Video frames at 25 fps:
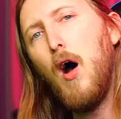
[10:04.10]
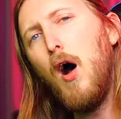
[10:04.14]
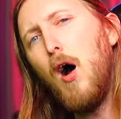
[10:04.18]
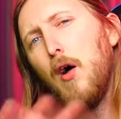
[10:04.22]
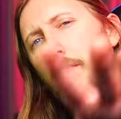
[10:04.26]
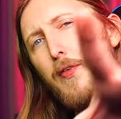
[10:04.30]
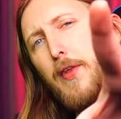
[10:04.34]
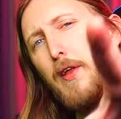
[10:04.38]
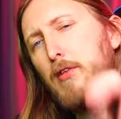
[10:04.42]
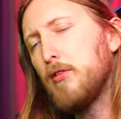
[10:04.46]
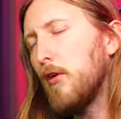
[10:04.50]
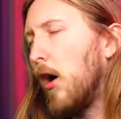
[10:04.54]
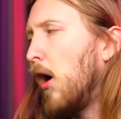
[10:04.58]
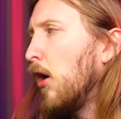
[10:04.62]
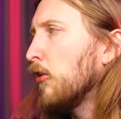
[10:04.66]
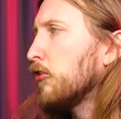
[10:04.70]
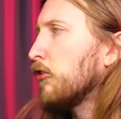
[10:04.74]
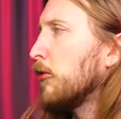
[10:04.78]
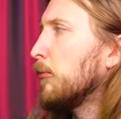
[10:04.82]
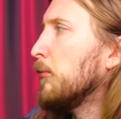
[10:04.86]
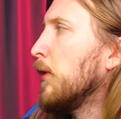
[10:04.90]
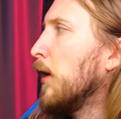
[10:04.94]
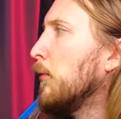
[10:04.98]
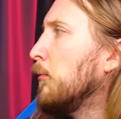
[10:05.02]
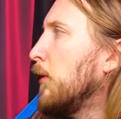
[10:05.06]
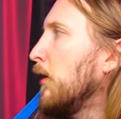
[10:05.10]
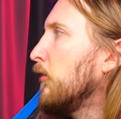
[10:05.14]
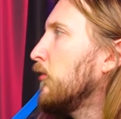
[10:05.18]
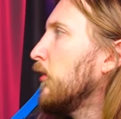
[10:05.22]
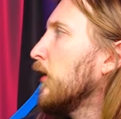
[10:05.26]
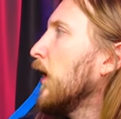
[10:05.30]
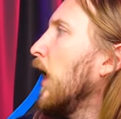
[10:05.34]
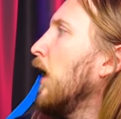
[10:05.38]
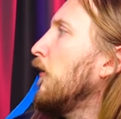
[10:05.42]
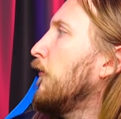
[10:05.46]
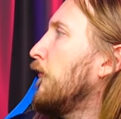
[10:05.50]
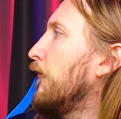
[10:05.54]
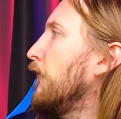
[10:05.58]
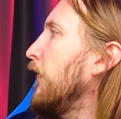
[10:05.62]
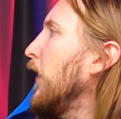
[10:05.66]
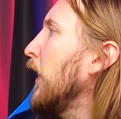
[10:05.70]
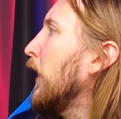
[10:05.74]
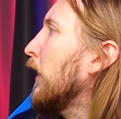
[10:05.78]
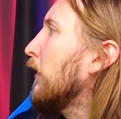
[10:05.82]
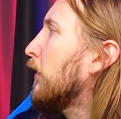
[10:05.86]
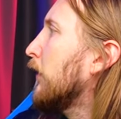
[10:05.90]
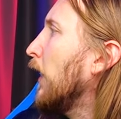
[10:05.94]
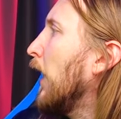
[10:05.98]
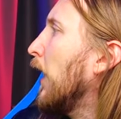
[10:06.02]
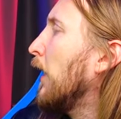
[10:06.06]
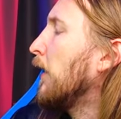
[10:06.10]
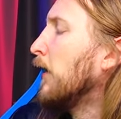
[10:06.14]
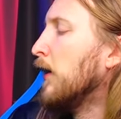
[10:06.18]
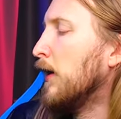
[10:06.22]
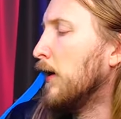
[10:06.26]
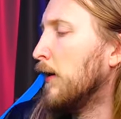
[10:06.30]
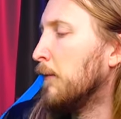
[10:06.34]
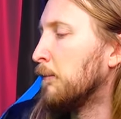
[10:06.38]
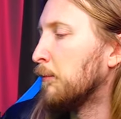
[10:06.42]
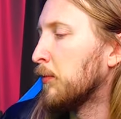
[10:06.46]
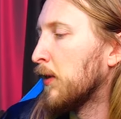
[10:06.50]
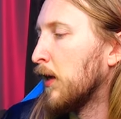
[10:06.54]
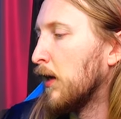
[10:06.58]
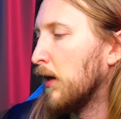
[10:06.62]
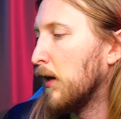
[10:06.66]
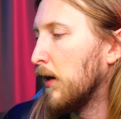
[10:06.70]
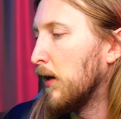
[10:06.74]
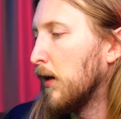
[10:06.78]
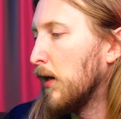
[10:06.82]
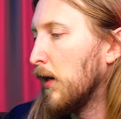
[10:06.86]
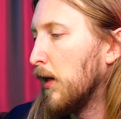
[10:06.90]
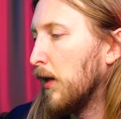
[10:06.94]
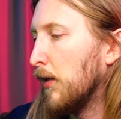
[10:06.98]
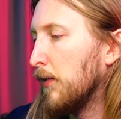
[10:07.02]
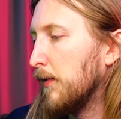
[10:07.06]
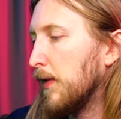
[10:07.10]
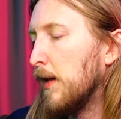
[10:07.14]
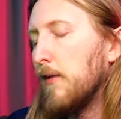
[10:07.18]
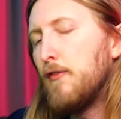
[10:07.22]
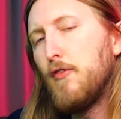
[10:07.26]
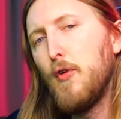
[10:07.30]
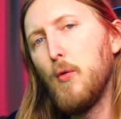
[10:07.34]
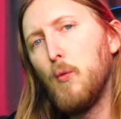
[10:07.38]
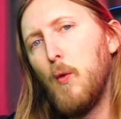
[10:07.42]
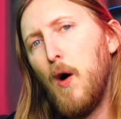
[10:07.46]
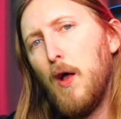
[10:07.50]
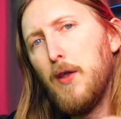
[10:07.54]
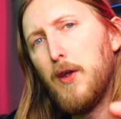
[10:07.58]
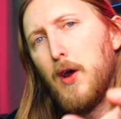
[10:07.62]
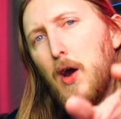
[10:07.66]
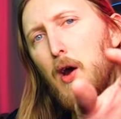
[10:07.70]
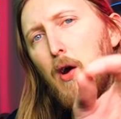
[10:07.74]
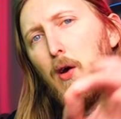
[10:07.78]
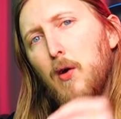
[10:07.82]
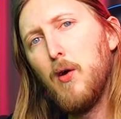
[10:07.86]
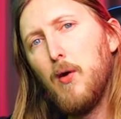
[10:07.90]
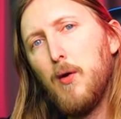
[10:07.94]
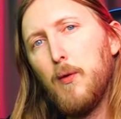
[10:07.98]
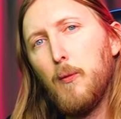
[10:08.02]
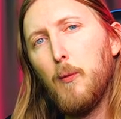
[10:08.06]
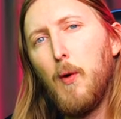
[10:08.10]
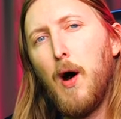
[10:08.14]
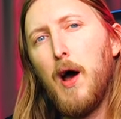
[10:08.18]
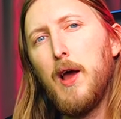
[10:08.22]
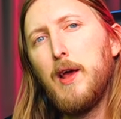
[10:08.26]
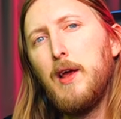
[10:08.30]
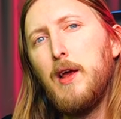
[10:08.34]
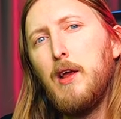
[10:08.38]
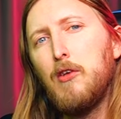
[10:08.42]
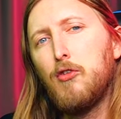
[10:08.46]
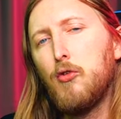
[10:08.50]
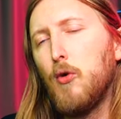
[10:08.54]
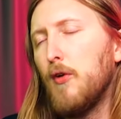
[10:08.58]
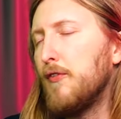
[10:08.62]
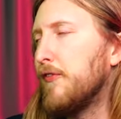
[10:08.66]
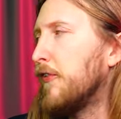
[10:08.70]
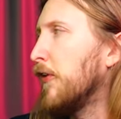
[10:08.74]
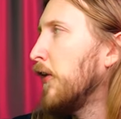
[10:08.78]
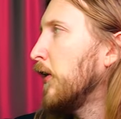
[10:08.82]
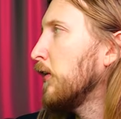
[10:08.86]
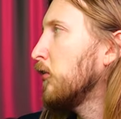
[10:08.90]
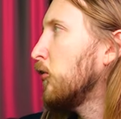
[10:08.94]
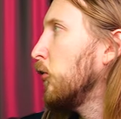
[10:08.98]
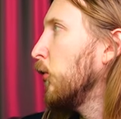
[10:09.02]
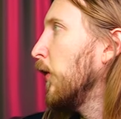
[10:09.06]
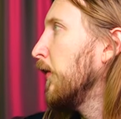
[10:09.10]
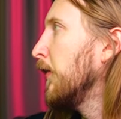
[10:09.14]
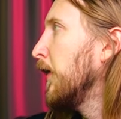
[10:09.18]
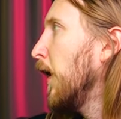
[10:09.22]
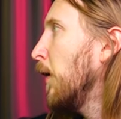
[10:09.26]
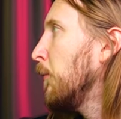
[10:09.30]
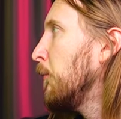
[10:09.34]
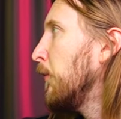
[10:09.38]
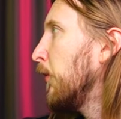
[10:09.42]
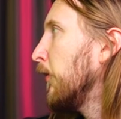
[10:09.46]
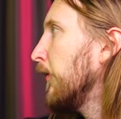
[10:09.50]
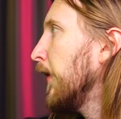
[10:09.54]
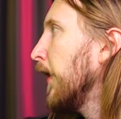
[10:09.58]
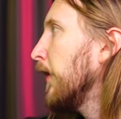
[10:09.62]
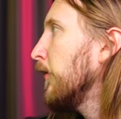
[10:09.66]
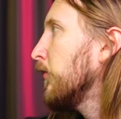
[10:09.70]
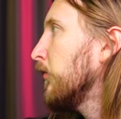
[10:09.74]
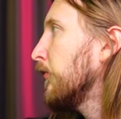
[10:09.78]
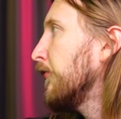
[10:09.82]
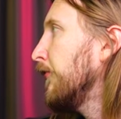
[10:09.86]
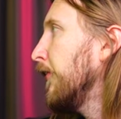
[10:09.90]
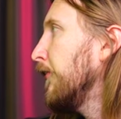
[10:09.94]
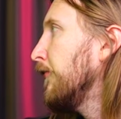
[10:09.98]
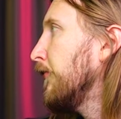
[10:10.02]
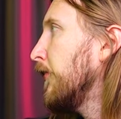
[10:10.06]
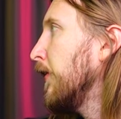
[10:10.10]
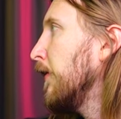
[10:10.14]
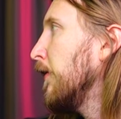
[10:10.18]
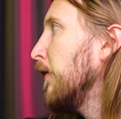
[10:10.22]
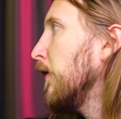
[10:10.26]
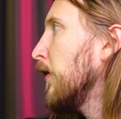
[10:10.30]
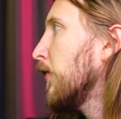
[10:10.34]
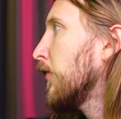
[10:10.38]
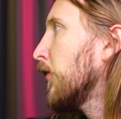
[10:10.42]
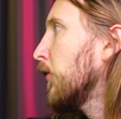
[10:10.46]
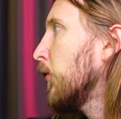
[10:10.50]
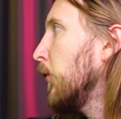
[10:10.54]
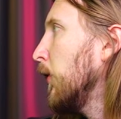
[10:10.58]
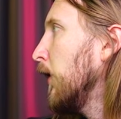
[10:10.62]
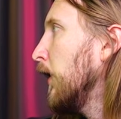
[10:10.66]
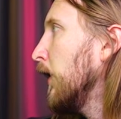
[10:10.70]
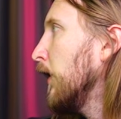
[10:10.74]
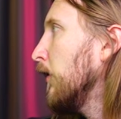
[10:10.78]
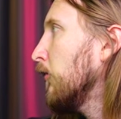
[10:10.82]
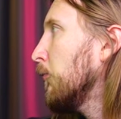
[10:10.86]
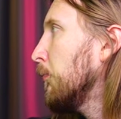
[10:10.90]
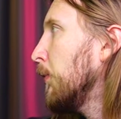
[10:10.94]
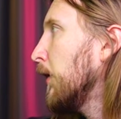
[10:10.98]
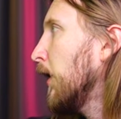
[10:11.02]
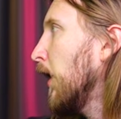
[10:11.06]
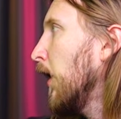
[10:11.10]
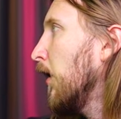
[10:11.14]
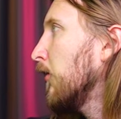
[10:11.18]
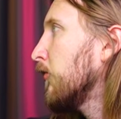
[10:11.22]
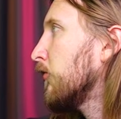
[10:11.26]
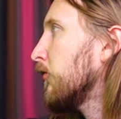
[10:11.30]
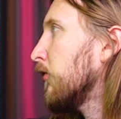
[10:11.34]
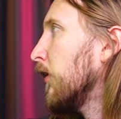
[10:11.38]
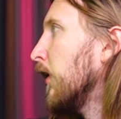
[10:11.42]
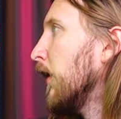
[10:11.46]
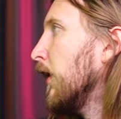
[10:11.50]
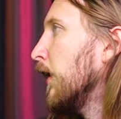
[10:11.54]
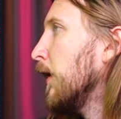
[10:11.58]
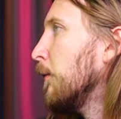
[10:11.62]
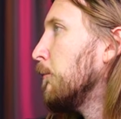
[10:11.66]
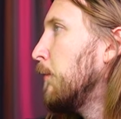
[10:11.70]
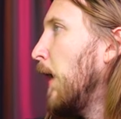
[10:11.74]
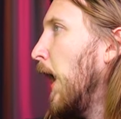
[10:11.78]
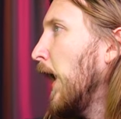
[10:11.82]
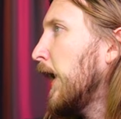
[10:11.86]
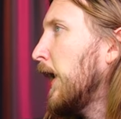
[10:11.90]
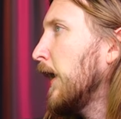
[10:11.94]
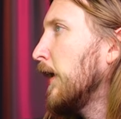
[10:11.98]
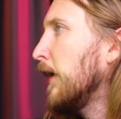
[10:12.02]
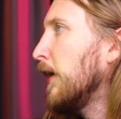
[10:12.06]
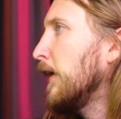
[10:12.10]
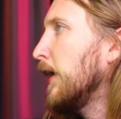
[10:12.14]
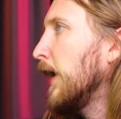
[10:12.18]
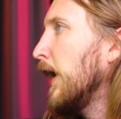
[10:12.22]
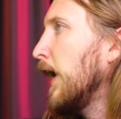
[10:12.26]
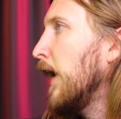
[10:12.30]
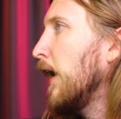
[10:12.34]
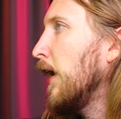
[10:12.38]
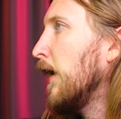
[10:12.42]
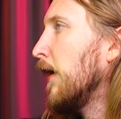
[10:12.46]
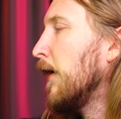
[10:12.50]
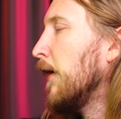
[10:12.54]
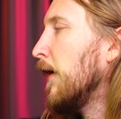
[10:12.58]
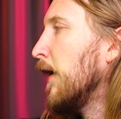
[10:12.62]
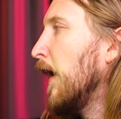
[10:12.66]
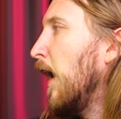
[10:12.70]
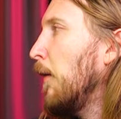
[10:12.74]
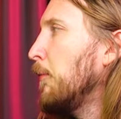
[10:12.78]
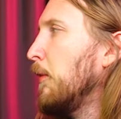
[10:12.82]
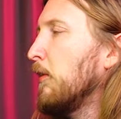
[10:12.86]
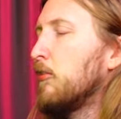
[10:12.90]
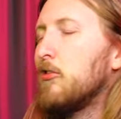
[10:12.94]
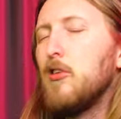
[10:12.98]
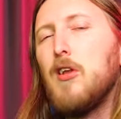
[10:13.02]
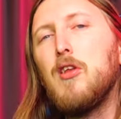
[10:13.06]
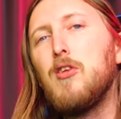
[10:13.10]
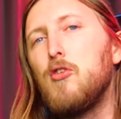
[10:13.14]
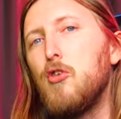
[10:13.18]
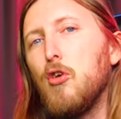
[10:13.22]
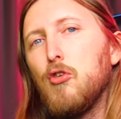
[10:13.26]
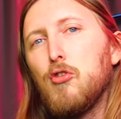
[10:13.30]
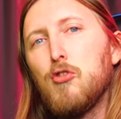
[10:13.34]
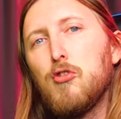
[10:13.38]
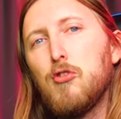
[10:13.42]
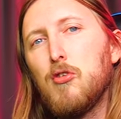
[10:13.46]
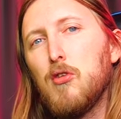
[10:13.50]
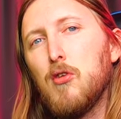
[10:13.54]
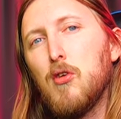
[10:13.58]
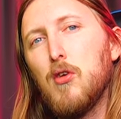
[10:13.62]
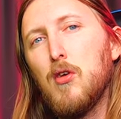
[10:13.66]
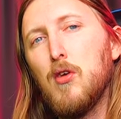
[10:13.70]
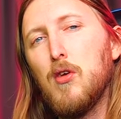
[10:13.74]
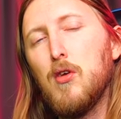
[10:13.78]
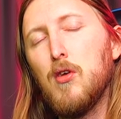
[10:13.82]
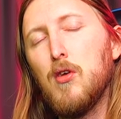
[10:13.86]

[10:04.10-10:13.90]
Oh, that's awesome, amazing. I think that uh, if you wonder why he's referring to a number that is 53, is because back in the day, I basically just